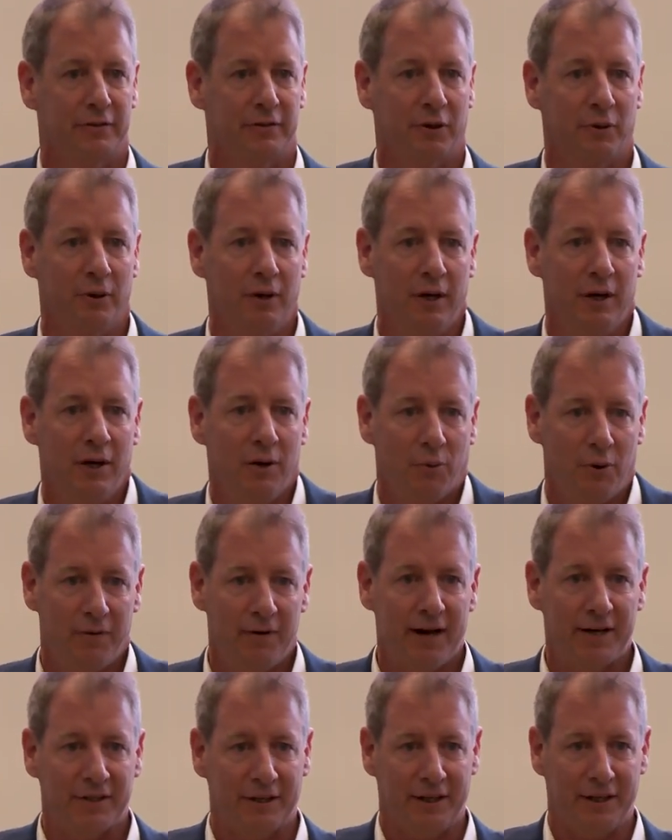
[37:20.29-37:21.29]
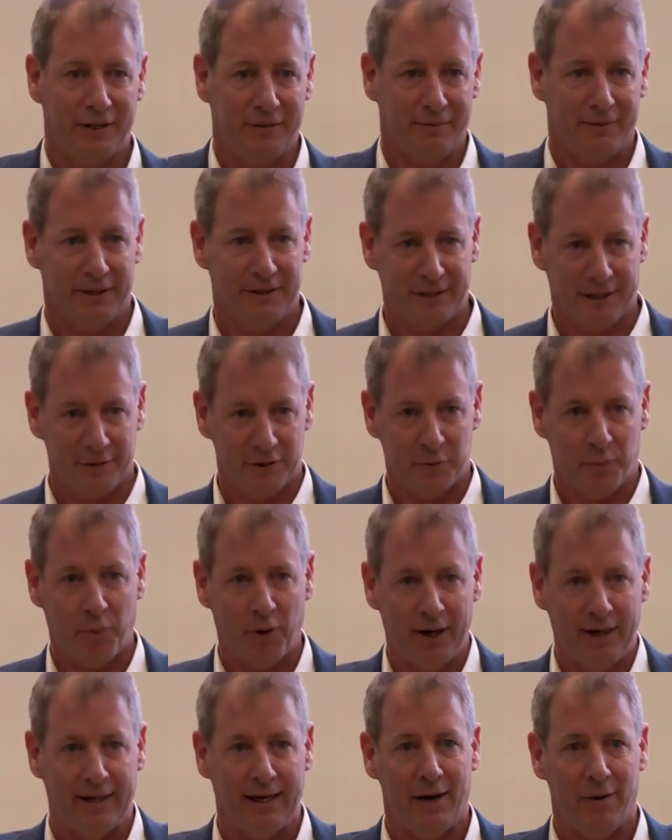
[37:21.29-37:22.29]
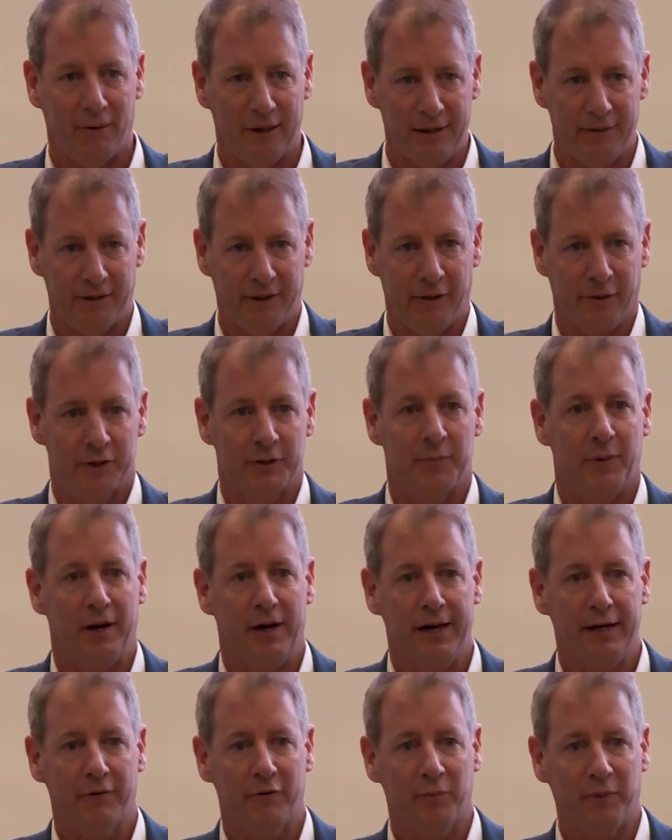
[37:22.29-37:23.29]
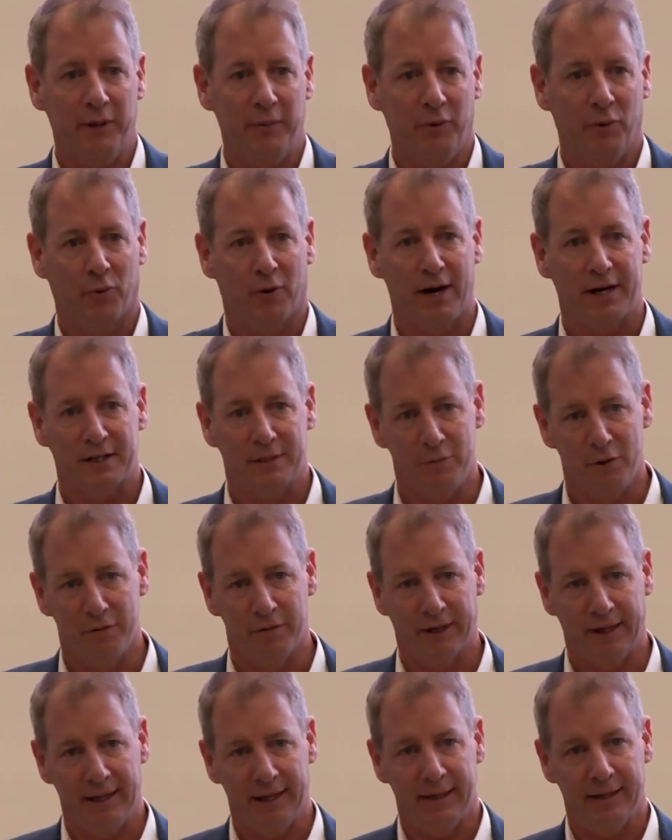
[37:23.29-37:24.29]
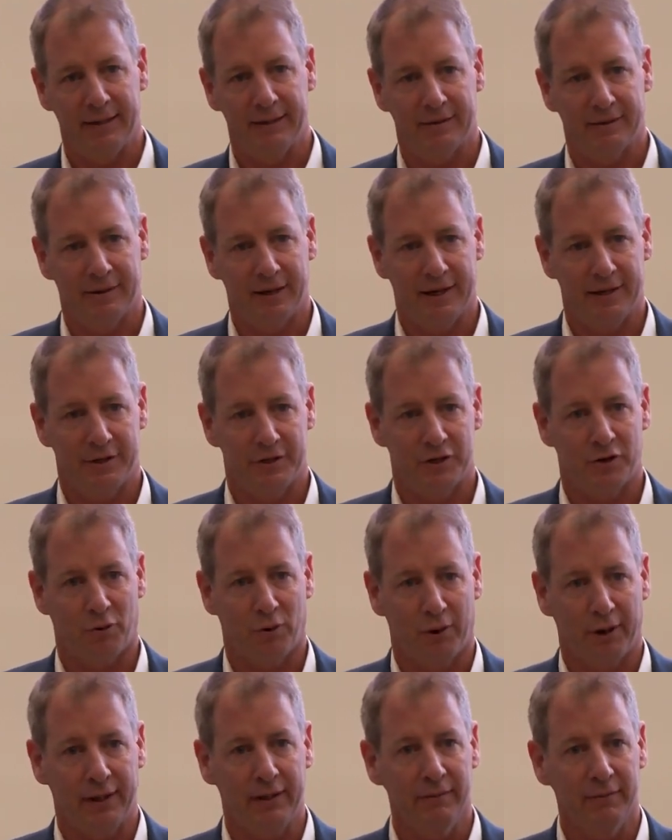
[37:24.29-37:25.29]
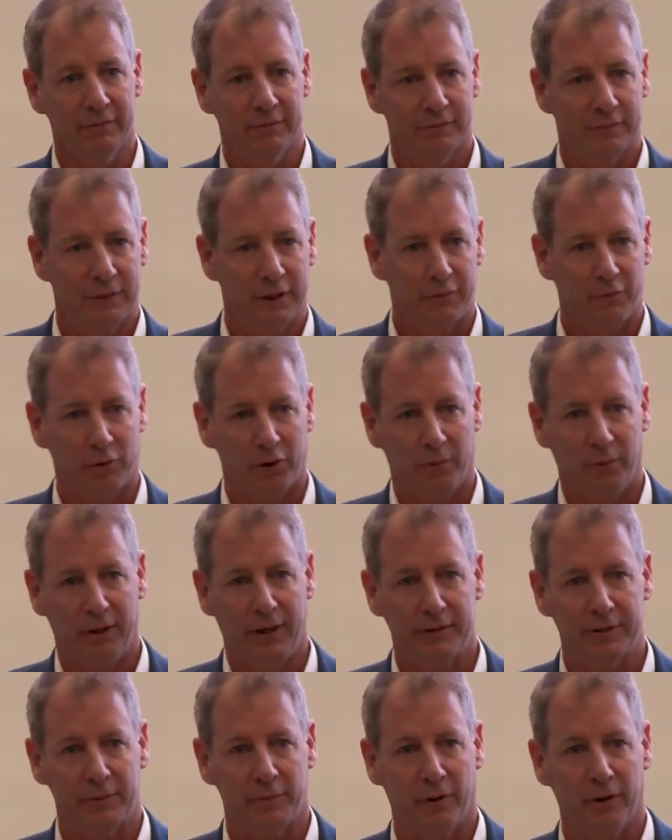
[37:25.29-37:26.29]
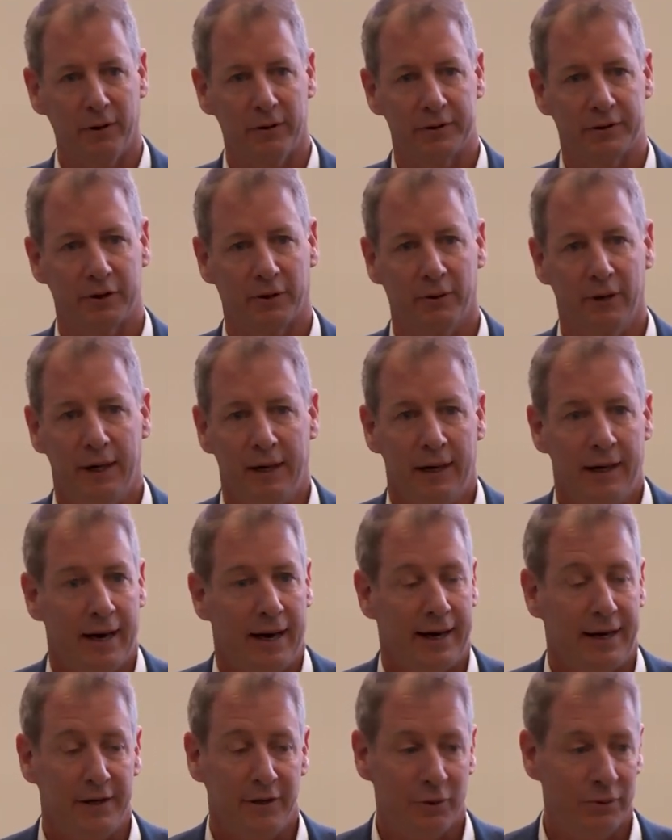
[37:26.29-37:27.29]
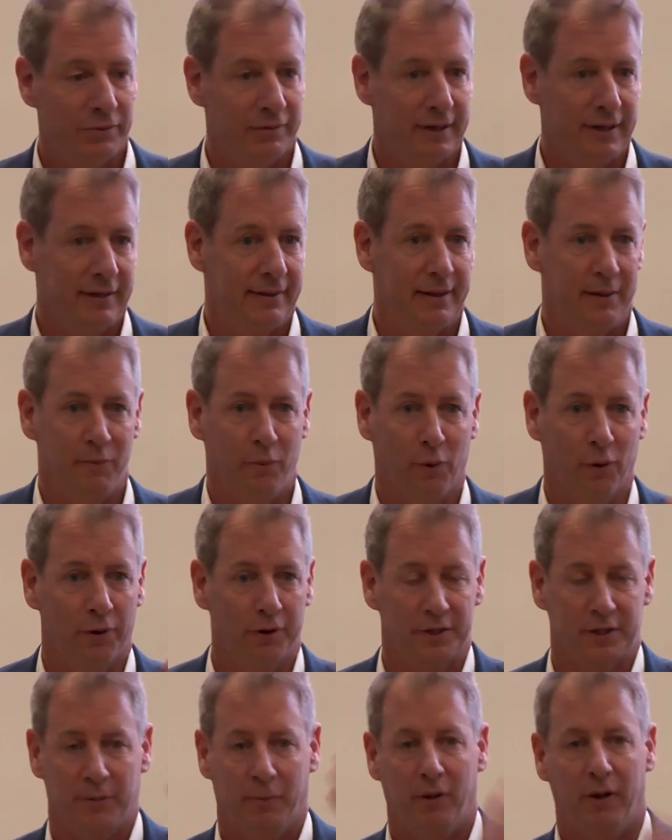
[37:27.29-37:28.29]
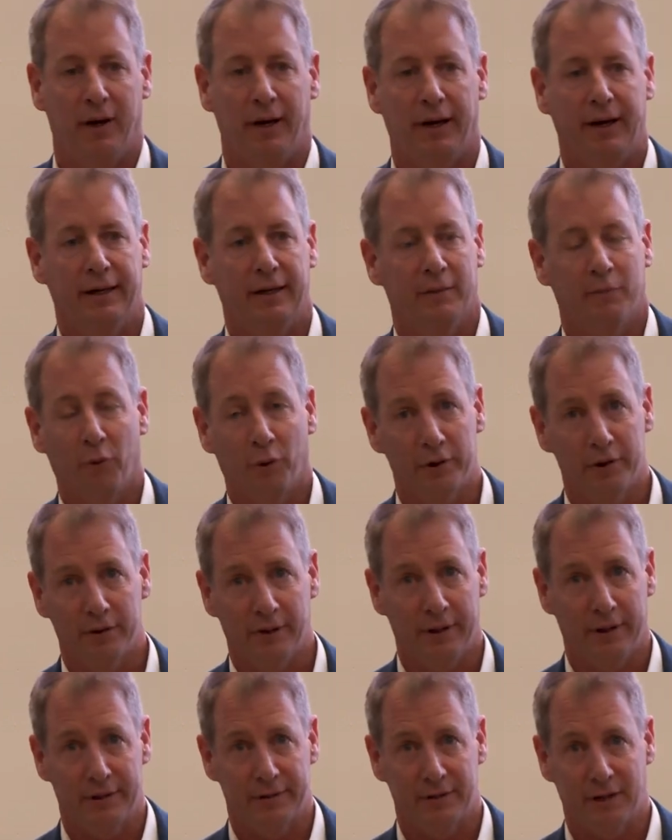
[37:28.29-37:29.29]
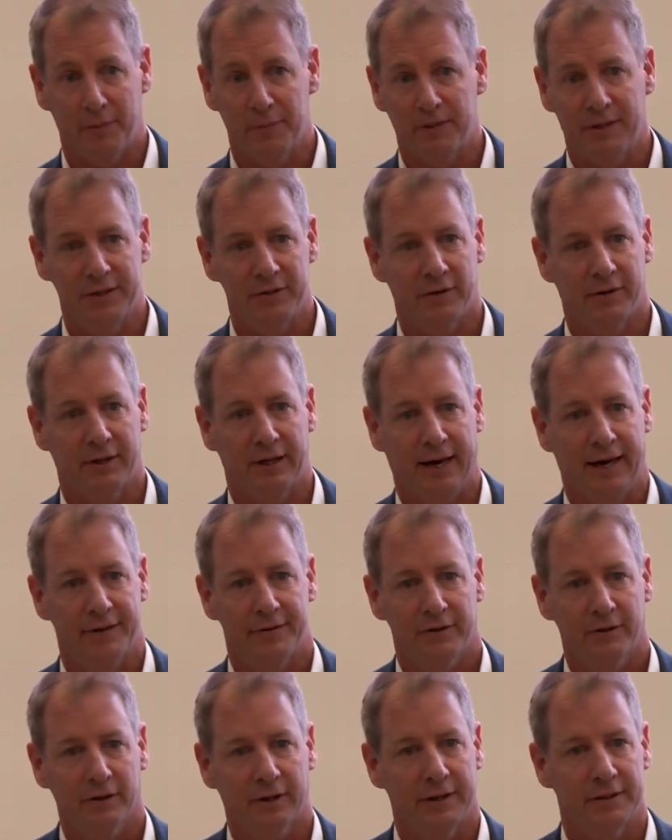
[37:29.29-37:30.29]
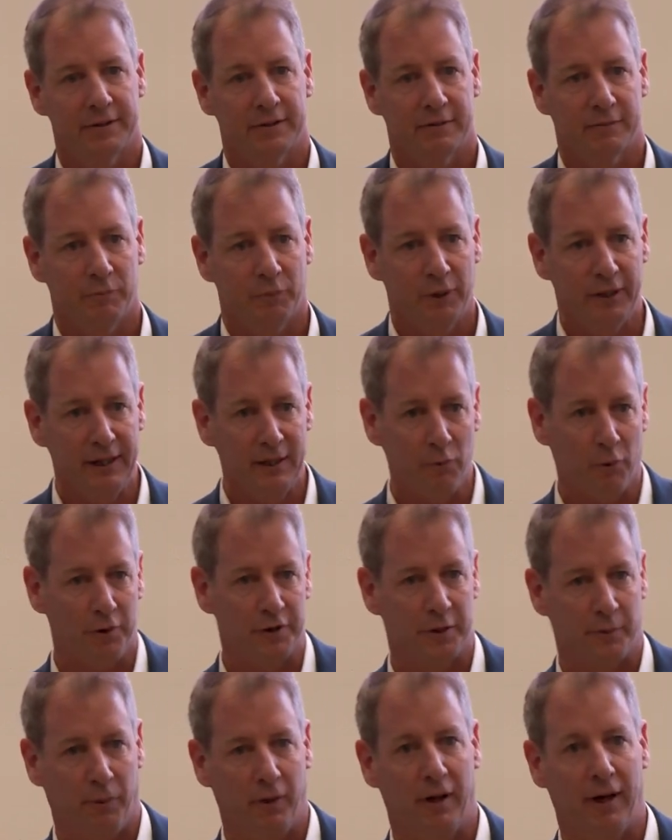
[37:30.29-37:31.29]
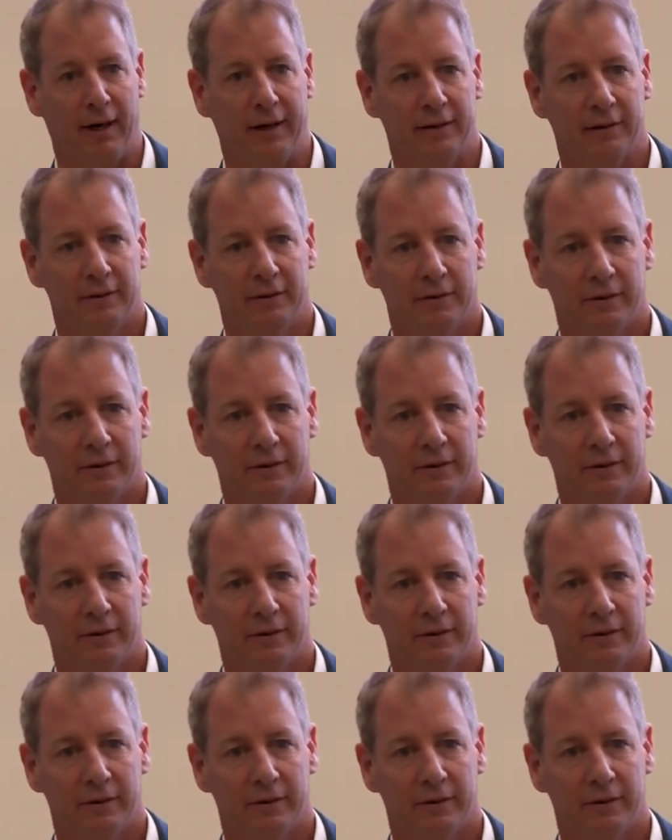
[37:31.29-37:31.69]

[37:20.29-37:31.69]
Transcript: So we've actually, instead of spreading out, leaving units behind for people, we're actually moving in and, and destroying the affordable housing part. So, and I don't think that more supply, more uh, subsidies are the answer, because we need more supply.